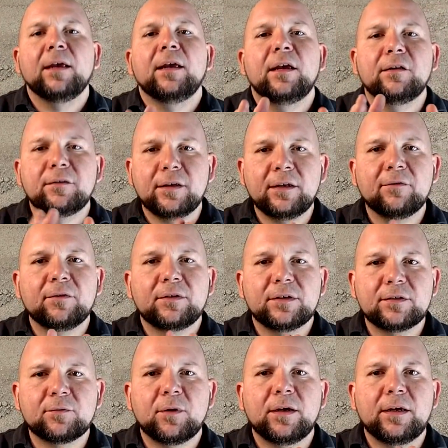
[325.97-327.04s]
And think of it
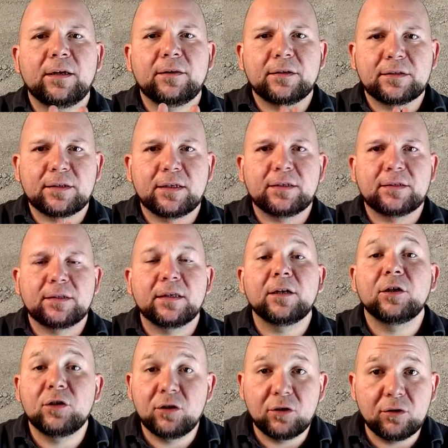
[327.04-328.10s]
this way, in the sense
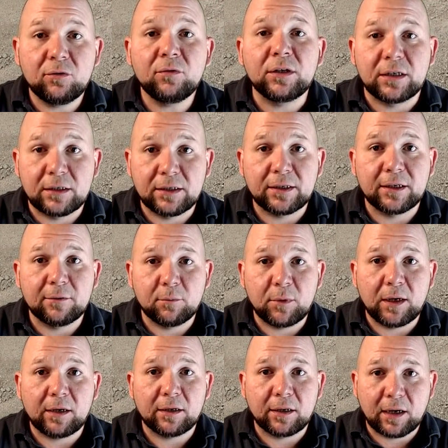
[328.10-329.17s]
that you need to keep
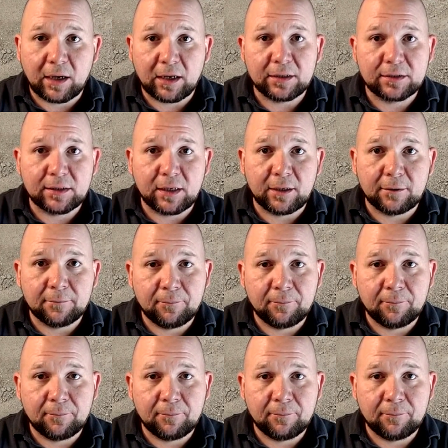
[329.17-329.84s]
making content.